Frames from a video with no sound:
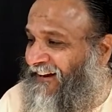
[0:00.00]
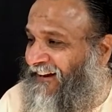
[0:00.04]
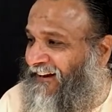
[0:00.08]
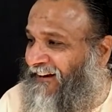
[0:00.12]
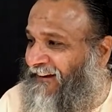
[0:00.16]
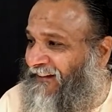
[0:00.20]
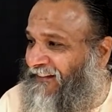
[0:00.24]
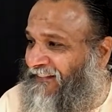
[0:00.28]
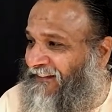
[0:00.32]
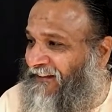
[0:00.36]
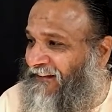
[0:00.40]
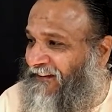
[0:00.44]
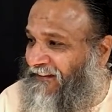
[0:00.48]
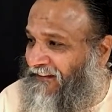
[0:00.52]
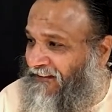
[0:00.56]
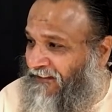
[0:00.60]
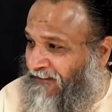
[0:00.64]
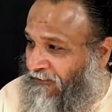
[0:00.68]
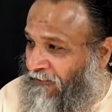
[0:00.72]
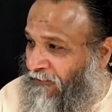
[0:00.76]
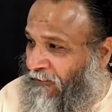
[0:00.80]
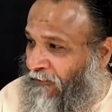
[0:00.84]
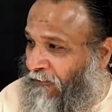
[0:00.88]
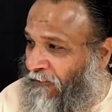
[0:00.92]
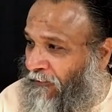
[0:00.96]
that the
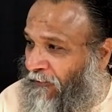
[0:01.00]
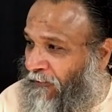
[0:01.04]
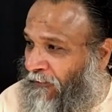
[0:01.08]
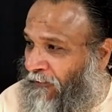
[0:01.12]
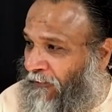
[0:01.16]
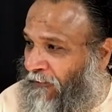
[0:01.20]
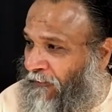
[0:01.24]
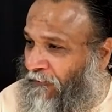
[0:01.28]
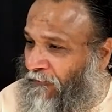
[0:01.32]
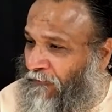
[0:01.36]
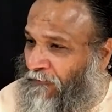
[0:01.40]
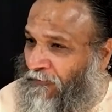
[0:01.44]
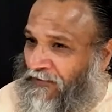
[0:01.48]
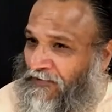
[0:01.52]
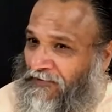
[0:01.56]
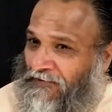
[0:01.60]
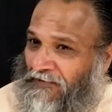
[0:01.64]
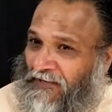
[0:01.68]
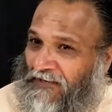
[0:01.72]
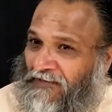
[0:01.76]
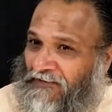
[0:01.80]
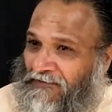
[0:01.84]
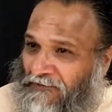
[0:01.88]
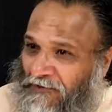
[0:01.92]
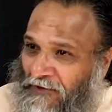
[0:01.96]
ego which
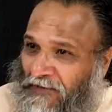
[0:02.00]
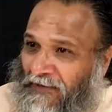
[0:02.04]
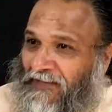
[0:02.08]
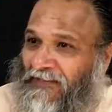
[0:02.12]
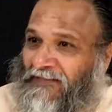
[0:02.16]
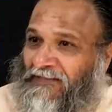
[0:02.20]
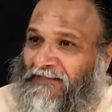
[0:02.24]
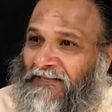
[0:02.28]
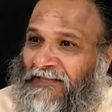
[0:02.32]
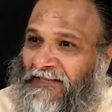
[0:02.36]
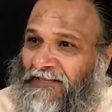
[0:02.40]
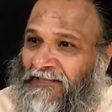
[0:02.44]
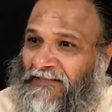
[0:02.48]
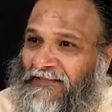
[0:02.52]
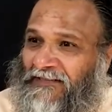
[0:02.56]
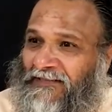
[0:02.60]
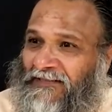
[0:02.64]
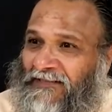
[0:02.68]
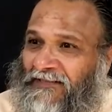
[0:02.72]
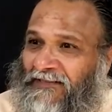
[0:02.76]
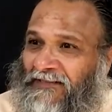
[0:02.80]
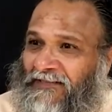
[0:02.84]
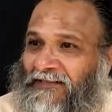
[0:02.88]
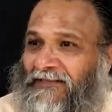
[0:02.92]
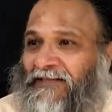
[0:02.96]
does not exist
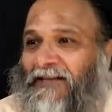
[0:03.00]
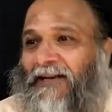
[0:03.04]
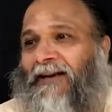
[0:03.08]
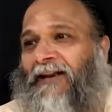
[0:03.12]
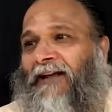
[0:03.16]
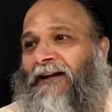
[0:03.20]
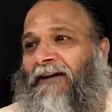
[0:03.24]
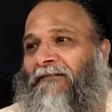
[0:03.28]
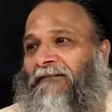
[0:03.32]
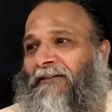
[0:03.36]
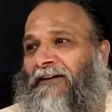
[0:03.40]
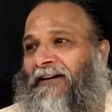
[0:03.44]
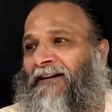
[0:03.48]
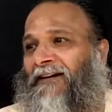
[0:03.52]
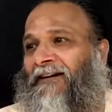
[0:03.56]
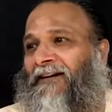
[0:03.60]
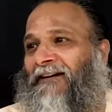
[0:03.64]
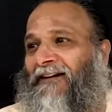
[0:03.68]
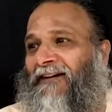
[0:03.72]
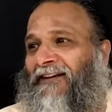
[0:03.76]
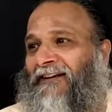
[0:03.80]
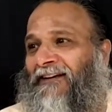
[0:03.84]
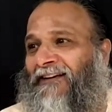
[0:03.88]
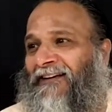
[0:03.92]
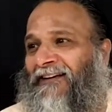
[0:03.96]
is getting affected.